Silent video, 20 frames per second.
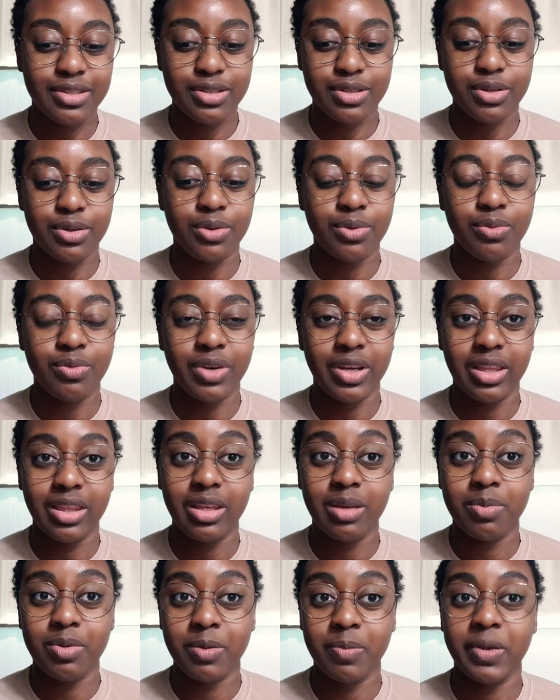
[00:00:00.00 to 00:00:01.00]
to
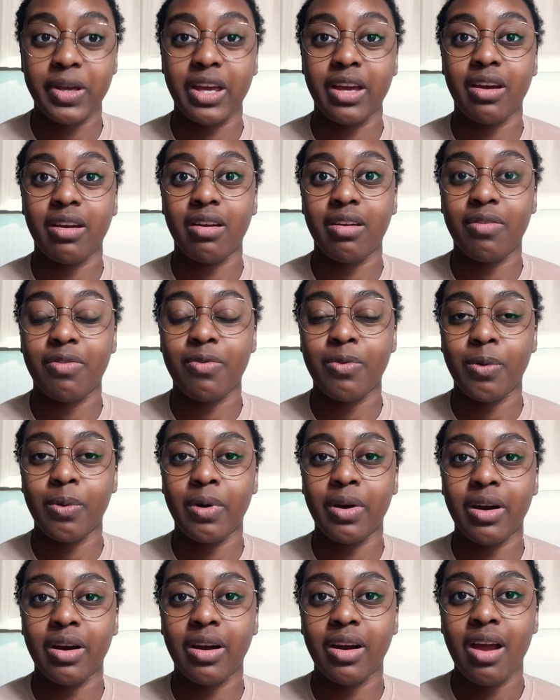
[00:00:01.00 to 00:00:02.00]
really prepare
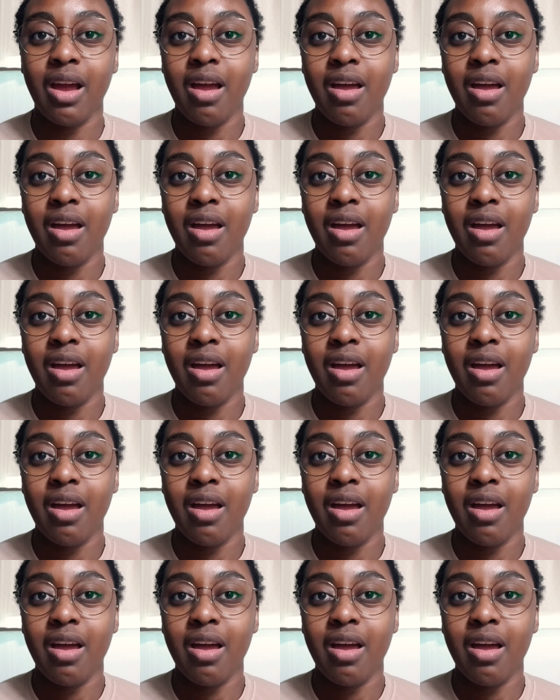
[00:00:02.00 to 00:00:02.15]
for